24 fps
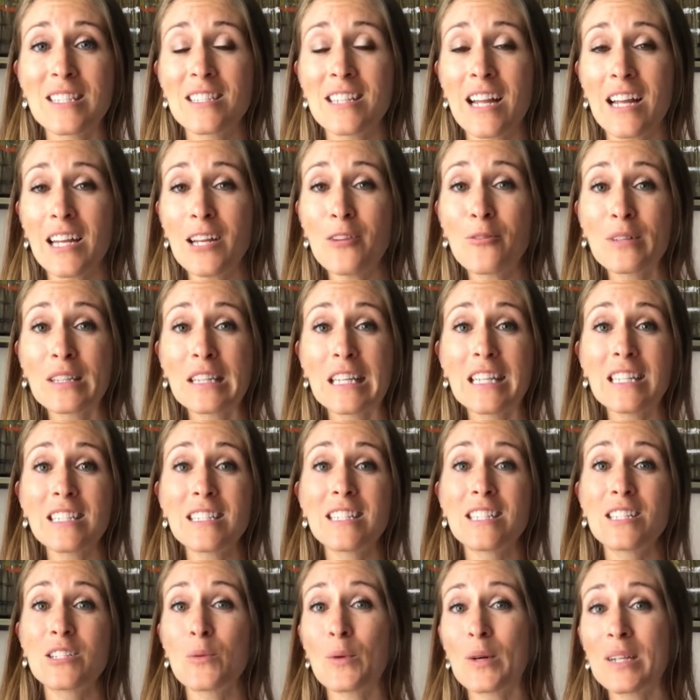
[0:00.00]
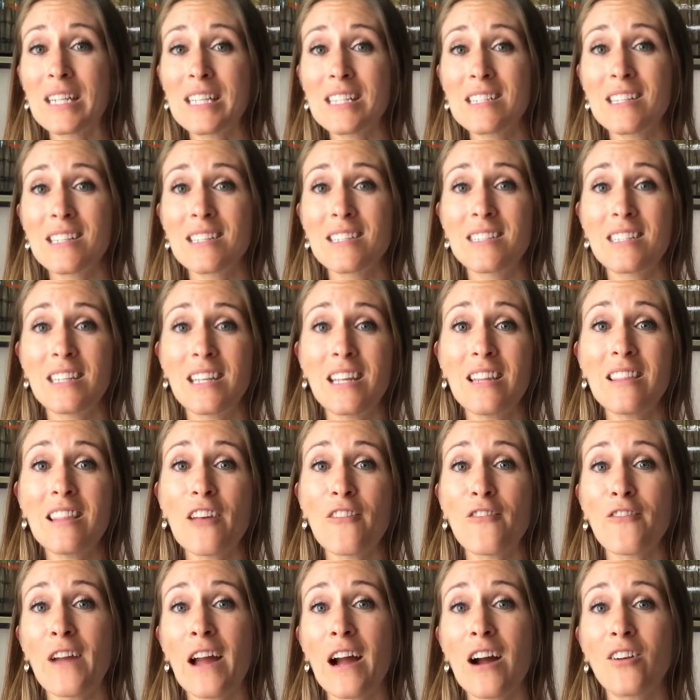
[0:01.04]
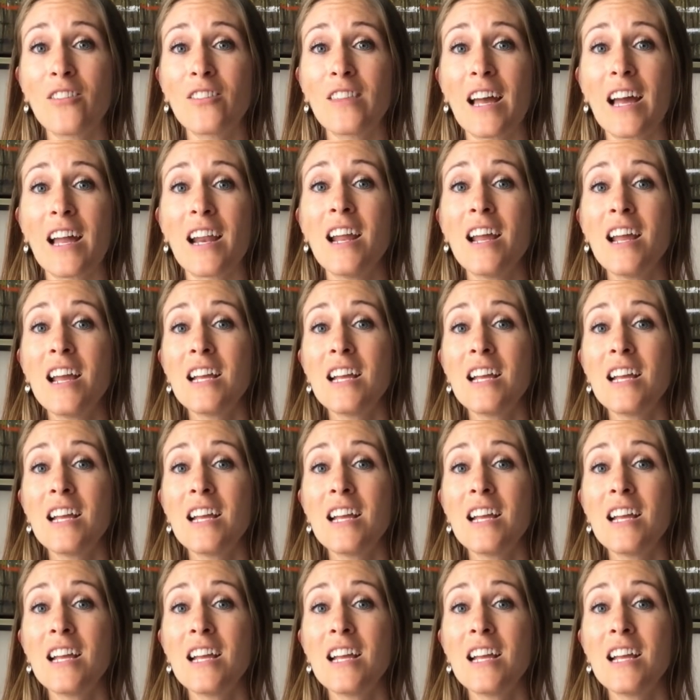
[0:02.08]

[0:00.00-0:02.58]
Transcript: study released in twenty sixteen that found that